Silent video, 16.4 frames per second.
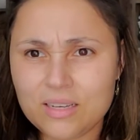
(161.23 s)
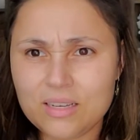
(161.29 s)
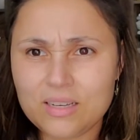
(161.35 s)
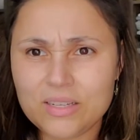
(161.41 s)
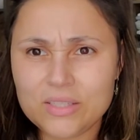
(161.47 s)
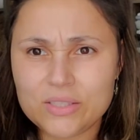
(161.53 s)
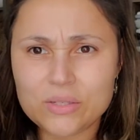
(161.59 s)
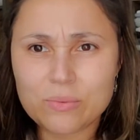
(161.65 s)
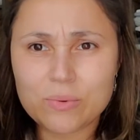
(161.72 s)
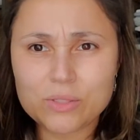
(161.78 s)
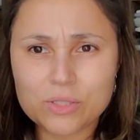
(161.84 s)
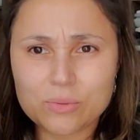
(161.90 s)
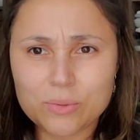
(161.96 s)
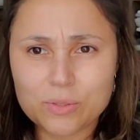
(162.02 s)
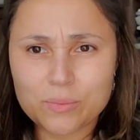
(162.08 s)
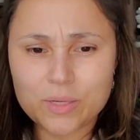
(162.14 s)
So one's
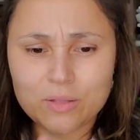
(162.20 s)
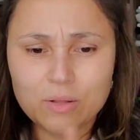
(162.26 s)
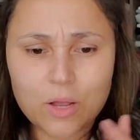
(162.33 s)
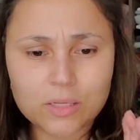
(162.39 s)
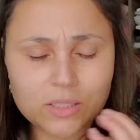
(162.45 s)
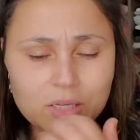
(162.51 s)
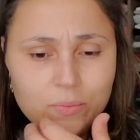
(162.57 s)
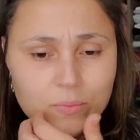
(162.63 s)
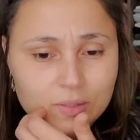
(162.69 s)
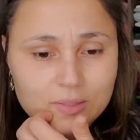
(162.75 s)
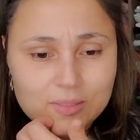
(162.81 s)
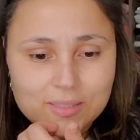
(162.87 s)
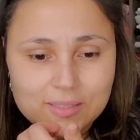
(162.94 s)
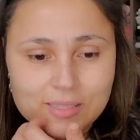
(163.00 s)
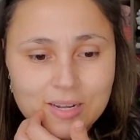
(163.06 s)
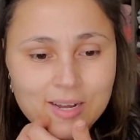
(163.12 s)
supposed to be glossy,
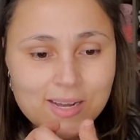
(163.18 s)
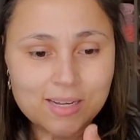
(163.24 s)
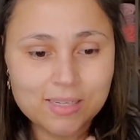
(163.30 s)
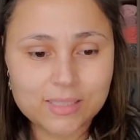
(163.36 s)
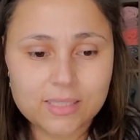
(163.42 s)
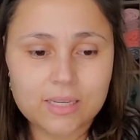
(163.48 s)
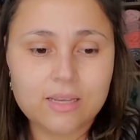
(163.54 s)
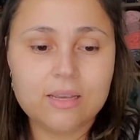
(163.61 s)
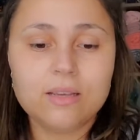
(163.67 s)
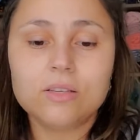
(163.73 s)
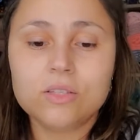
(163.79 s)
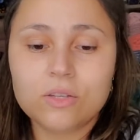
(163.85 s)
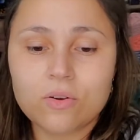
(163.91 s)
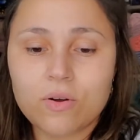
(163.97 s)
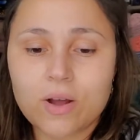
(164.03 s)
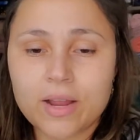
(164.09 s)
one's not.
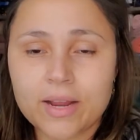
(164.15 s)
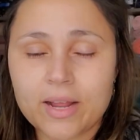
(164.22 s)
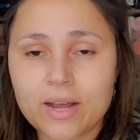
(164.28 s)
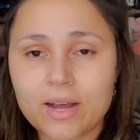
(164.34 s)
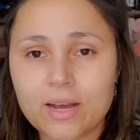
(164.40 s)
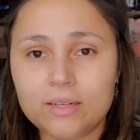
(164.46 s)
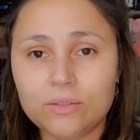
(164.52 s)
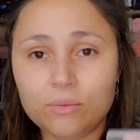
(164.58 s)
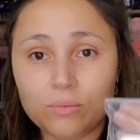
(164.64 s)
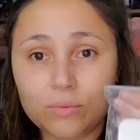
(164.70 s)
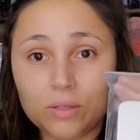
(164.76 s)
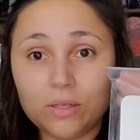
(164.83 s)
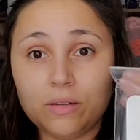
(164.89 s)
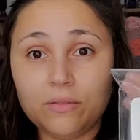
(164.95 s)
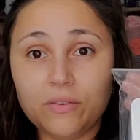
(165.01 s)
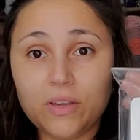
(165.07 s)
So I got one
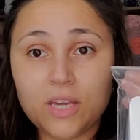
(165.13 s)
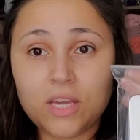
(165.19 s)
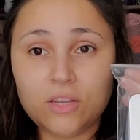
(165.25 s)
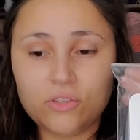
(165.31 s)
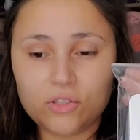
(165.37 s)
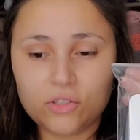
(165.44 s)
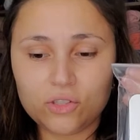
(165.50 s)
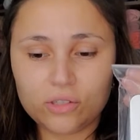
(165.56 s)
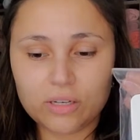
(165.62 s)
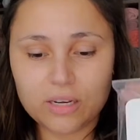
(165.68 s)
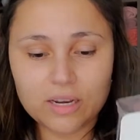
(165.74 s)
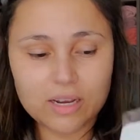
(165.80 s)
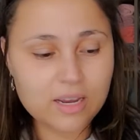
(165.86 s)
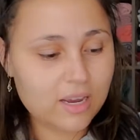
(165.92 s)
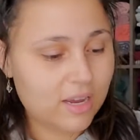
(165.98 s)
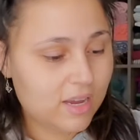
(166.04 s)
of each.
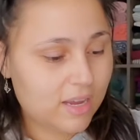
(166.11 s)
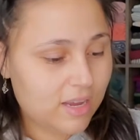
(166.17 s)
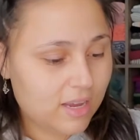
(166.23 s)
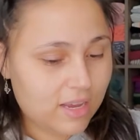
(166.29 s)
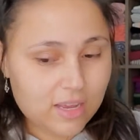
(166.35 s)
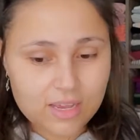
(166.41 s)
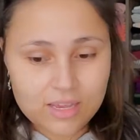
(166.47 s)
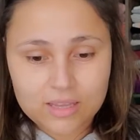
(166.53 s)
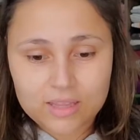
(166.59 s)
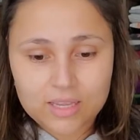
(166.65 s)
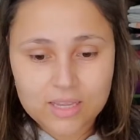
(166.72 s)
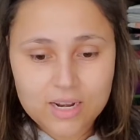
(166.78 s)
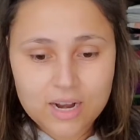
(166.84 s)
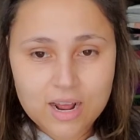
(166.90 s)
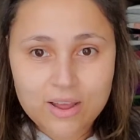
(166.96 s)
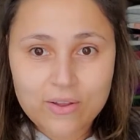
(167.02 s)
And then
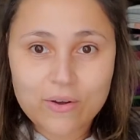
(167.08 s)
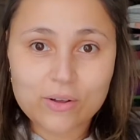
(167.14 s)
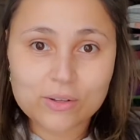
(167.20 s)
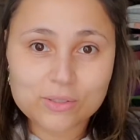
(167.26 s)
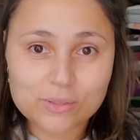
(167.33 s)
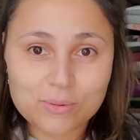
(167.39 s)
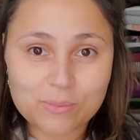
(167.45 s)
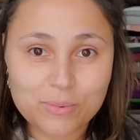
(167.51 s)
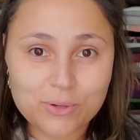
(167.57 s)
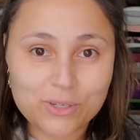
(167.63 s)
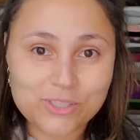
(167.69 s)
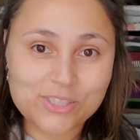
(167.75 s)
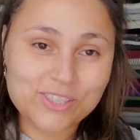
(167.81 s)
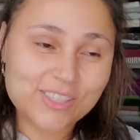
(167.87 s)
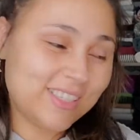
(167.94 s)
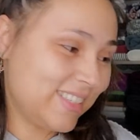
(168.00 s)
I also
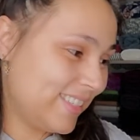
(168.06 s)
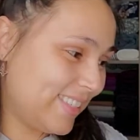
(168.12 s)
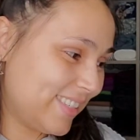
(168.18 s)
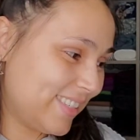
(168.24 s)
purchased